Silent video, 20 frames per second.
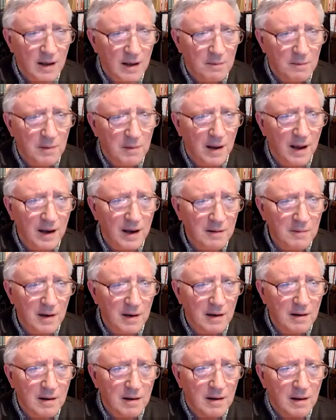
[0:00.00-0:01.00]
behind
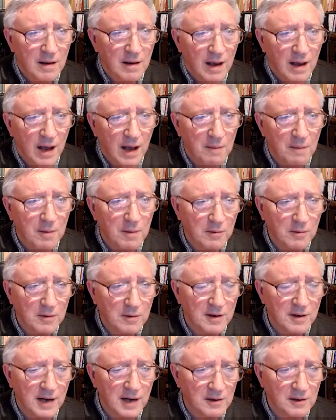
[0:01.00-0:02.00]
me about
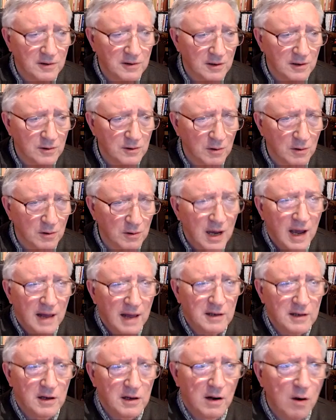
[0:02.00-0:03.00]
the Dead Sea Scrolls.
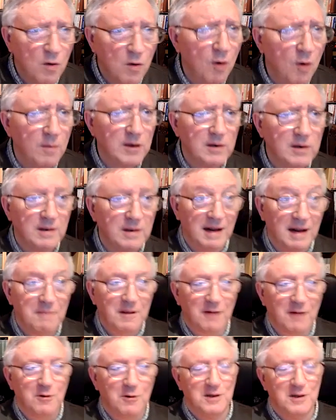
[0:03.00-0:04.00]
There's an enormous,
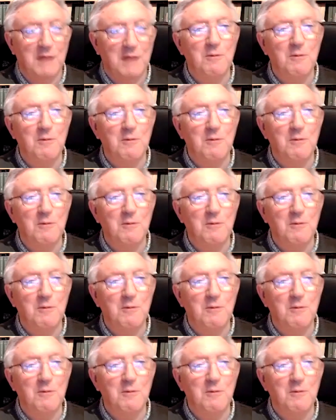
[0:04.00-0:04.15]
because then